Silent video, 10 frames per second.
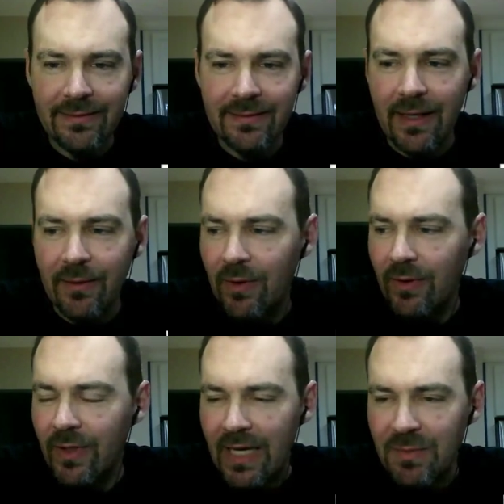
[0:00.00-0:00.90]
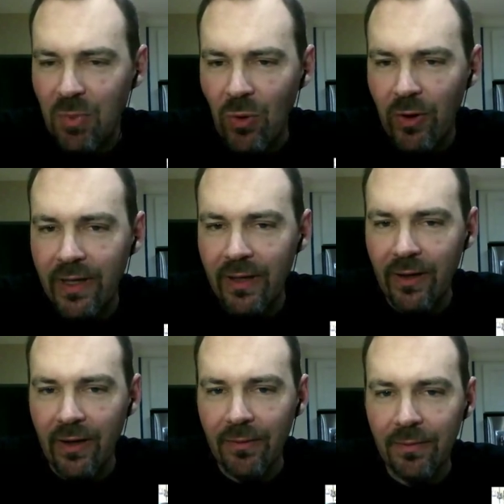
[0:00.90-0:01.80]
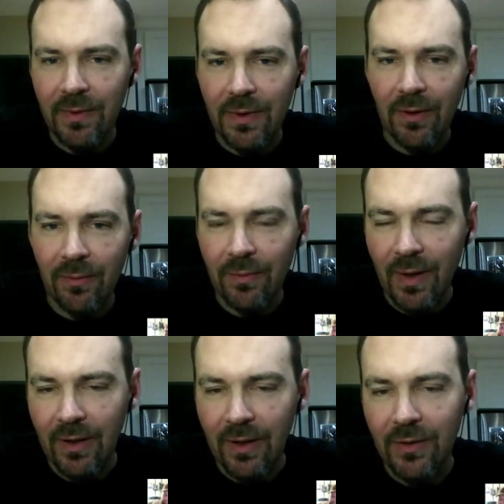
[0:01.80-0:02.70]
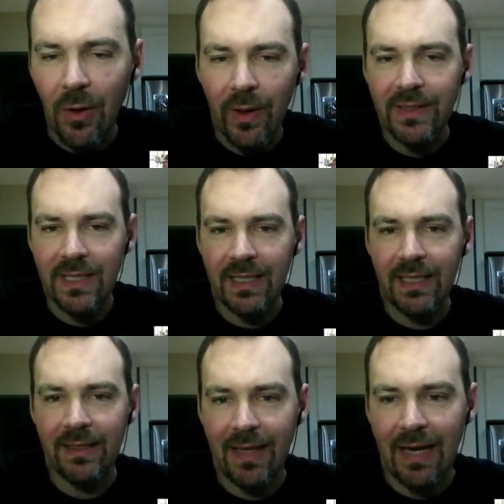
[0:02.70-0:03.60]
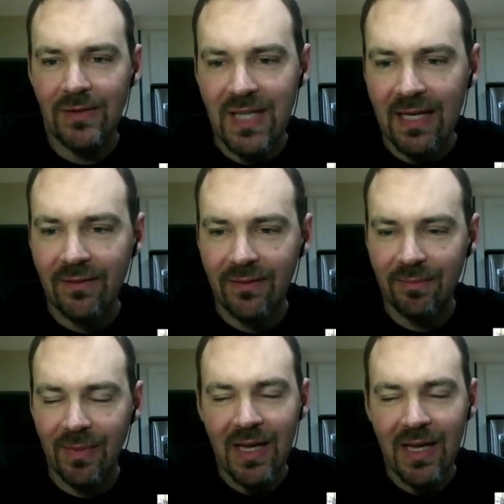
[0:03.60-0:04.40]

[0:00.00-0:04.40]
Like, where are you guys pouring, or are you going to any outside of the?